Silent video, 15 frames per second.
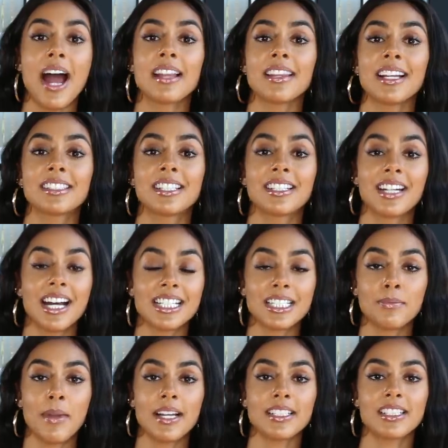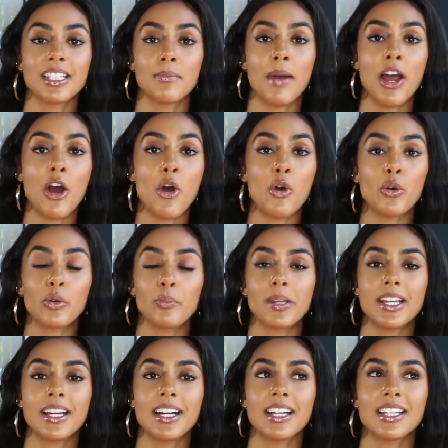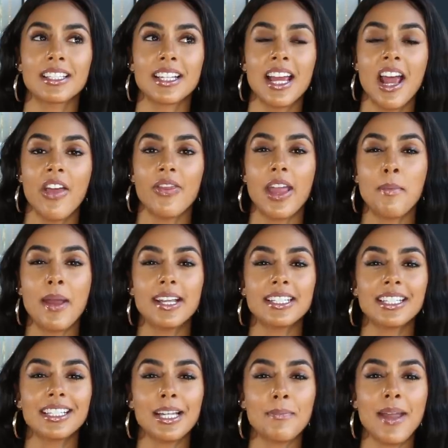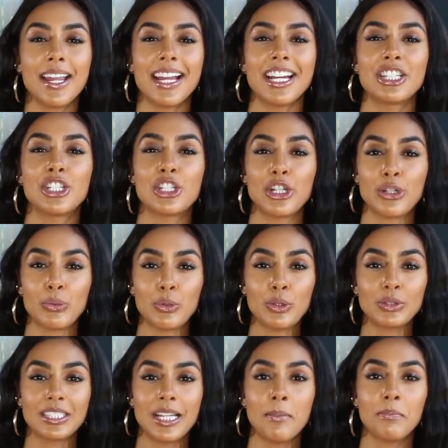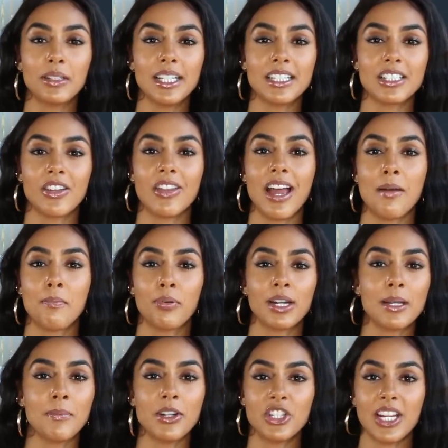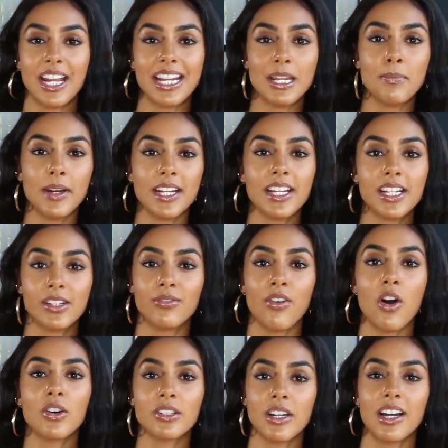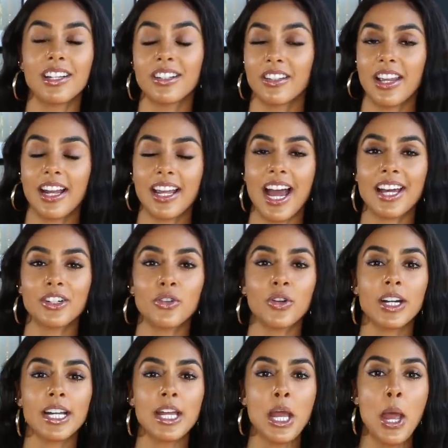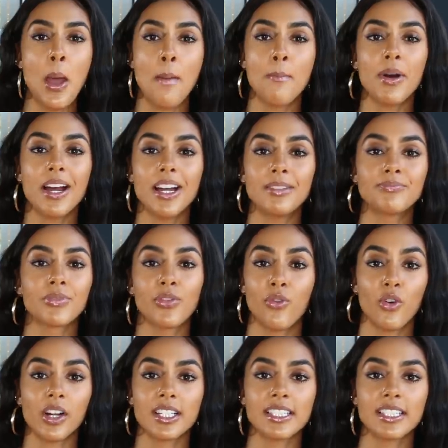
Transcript: but I like to customize it to my own because they basically make a general template so that pretty much anybody can fall under that category. But for